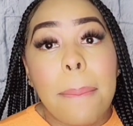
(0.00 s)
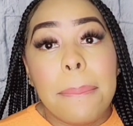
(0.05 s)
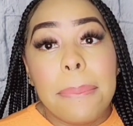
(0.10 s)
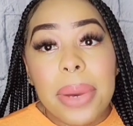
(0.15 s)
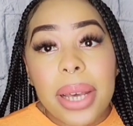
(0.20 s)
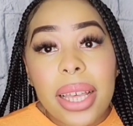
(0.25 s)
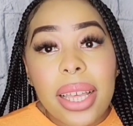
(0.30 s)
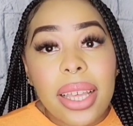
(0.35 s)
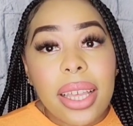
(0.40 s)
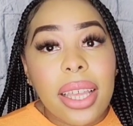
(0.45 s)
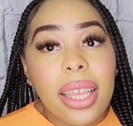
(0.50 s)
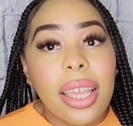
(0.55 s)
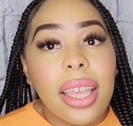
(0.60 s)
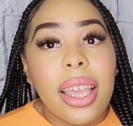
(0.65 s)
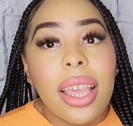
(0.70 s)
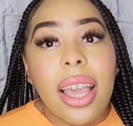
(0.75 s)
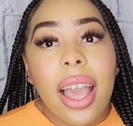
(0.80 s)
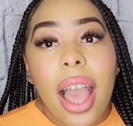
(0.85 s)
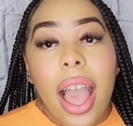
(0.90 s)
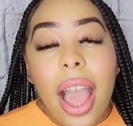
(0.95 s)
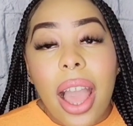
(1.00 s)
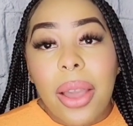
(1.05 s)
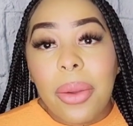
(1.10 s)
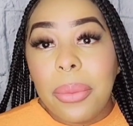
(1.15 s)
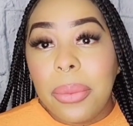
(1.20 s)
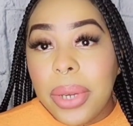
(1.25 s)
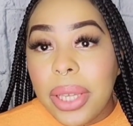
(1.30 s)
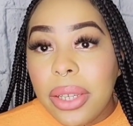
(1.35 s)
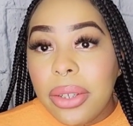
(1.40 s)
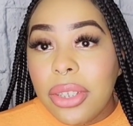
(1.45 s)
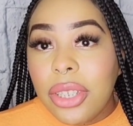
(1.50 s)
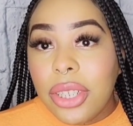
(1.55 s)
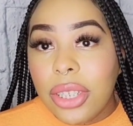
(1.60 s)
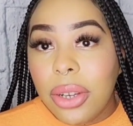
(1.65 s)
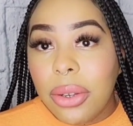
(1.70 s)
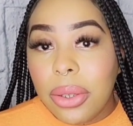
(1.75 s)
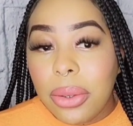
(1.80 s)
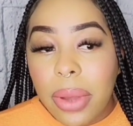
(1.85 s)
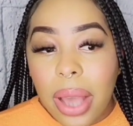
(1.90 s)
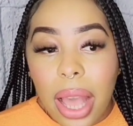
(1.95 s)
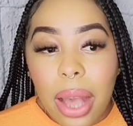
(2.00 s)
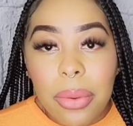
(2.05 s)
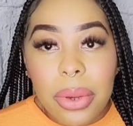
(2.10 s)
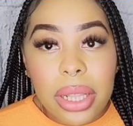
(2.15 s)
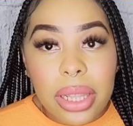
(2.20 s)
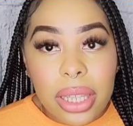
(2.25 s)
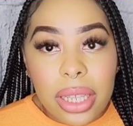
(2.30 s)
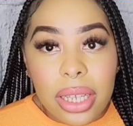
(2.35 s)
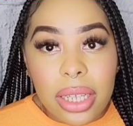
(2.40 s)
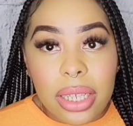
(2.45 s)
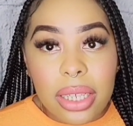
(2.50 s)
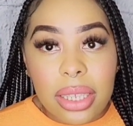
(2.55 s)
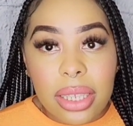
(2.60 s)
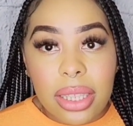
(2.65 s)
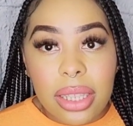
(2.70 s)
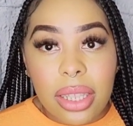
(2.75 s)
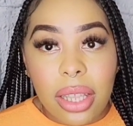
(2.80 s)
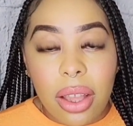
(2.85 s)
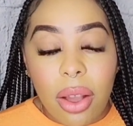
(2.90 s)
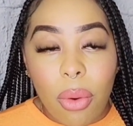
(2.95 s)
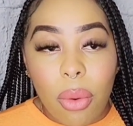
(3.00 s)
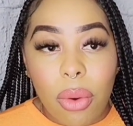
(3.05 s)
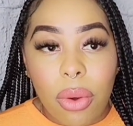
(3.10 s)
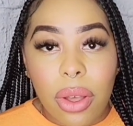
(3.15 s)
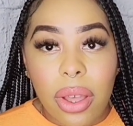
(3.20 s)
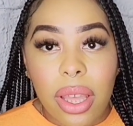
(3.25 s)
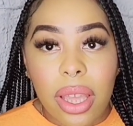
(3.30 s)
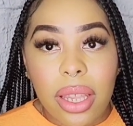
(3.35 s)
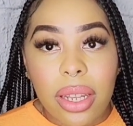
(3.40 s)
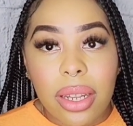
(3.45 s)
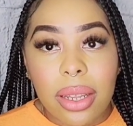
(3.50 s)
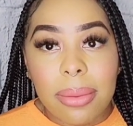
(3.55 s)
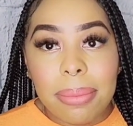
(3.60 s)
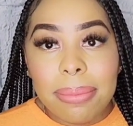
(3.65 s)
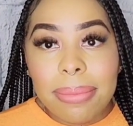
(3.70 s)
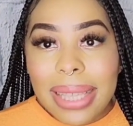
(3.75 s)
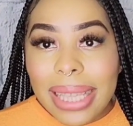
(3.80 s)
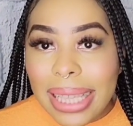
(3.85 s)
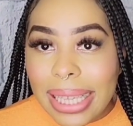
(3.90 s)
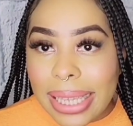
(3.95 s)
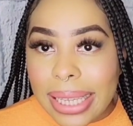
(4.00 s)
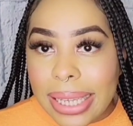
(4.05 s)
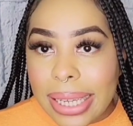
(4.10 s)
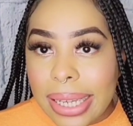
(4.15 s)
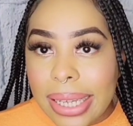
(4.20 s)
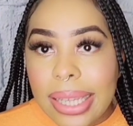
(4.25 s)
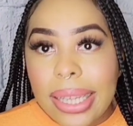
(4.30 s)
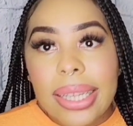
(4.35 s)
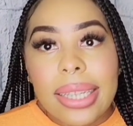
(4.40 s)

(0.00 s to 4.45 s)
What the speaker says: But I will show you how it looks on me,